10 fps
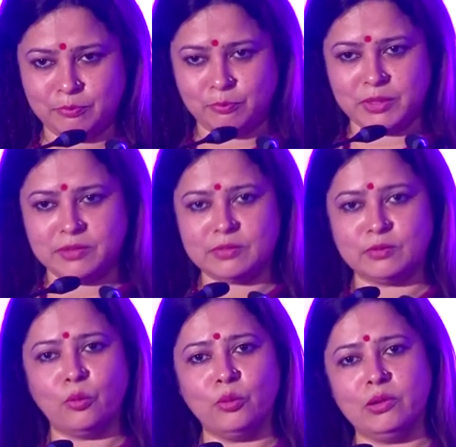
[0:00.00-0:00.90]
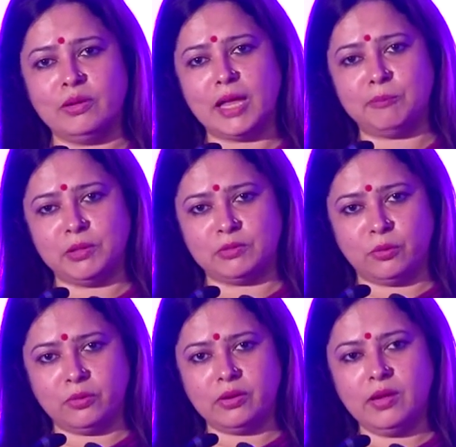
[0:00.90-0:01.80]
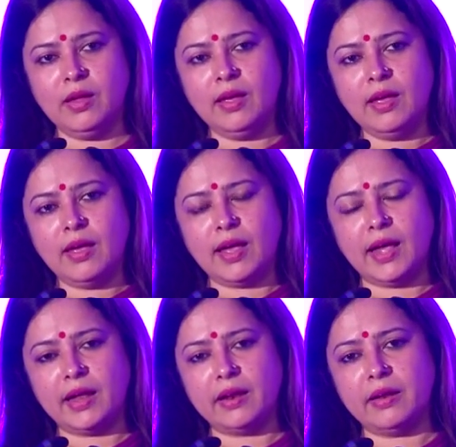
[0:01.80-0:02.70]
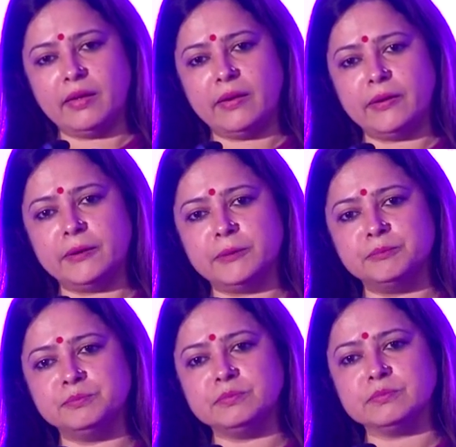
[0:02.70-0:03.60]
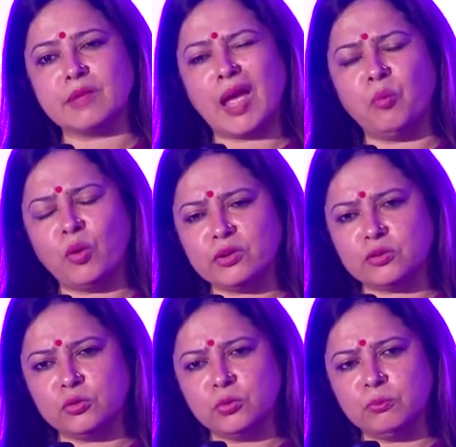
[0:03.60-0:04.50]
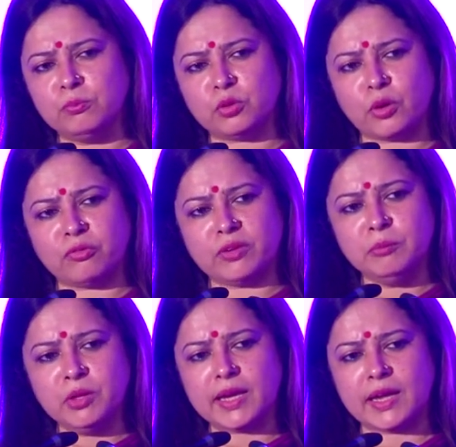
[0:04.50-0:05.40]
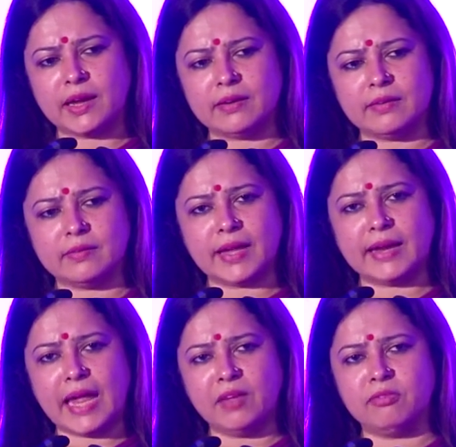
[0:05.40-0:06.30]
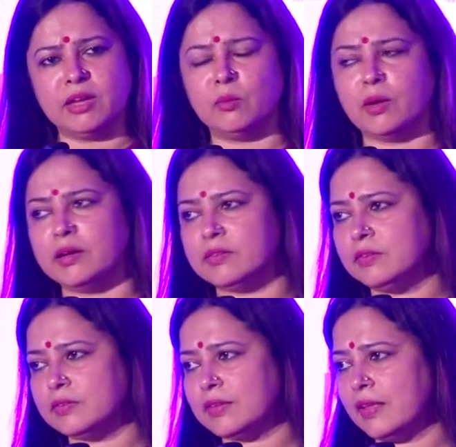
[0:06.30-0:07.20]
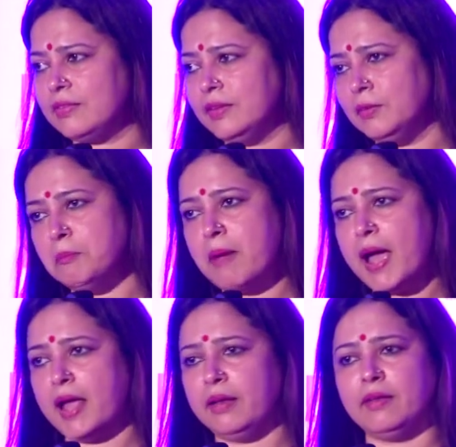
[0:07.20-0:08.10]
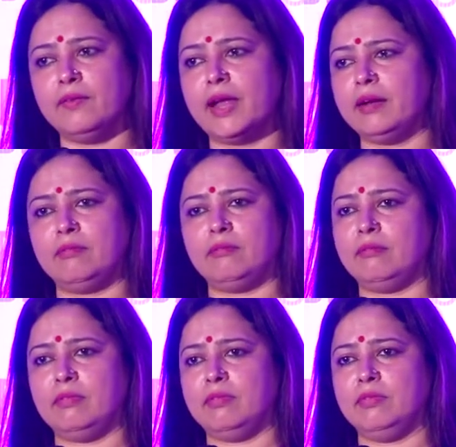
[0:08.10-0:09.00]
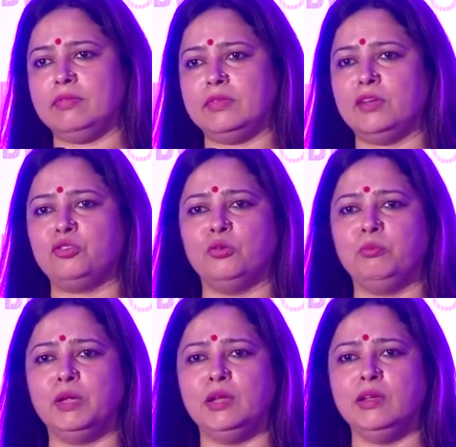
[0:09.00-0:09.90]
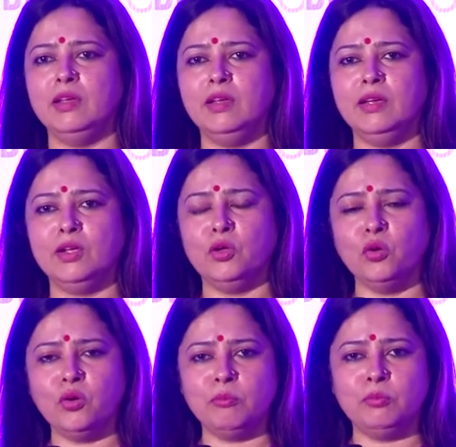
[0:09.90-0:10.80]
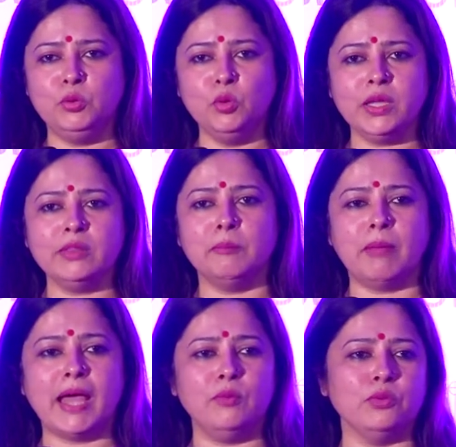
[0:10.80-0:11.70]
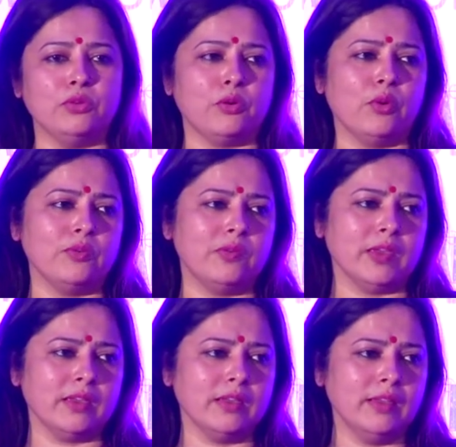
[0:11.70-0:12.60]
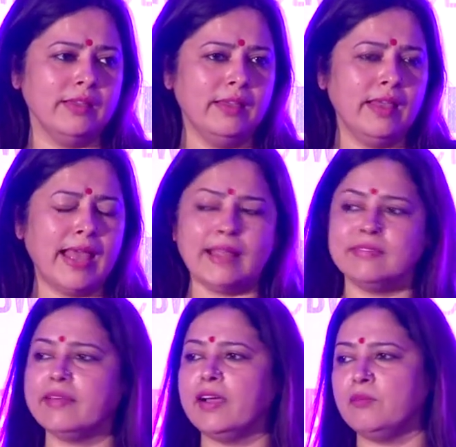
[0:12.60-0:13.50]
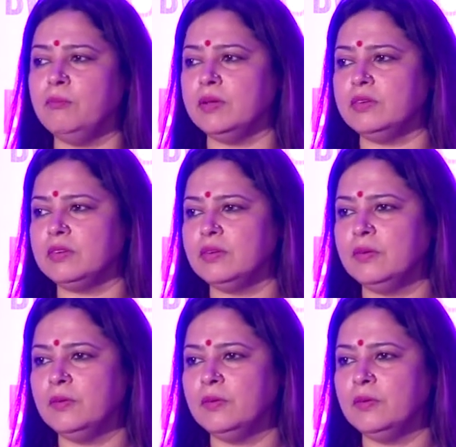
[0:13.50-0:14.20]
with this whole episode. And uh, I wanted to sort of communicate that everyone is discussing the ban that they should be. You know, doing the ban was the wrong thing. As a government,